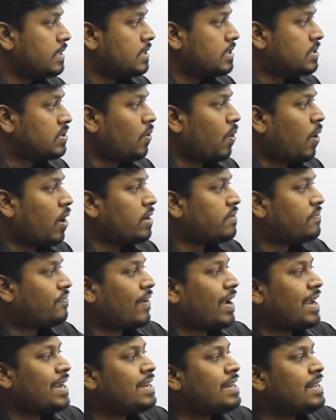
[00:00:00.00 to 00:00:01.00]
So on
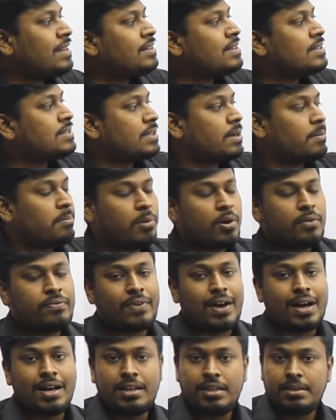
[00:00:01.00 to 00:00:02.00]
finding the sum of
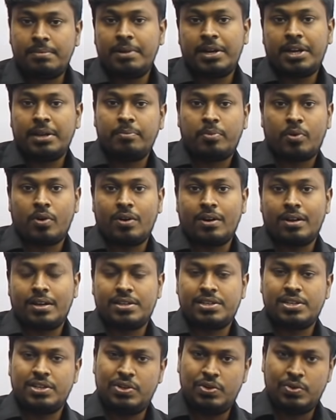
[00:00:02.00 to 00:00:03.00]
arithmetic
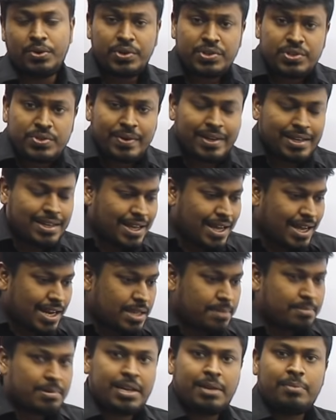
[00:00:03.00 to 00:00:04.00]
progression, usually
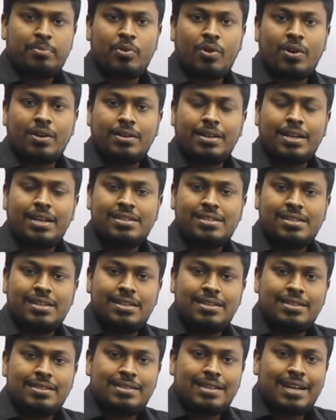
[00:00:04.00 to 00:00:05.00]
arithmetic
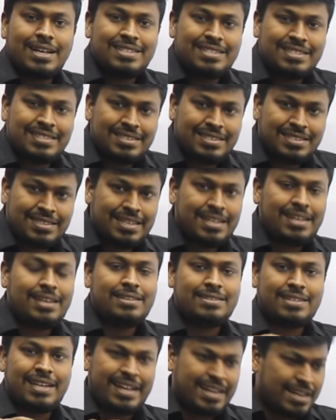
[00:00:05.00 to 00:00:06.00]
progression is a
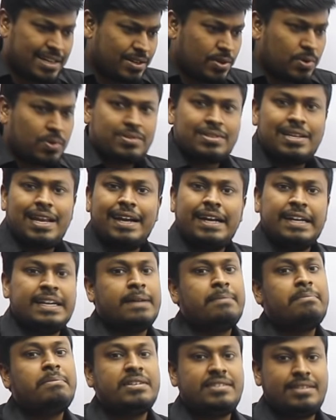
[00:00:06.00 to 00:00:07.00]
series, like it looks like a
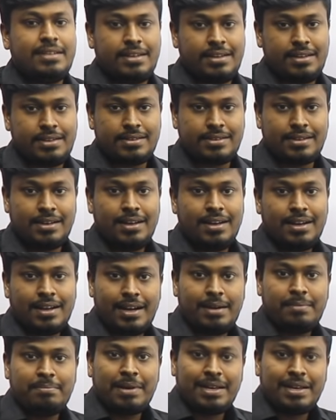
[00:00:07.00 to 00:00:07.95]
number series, right?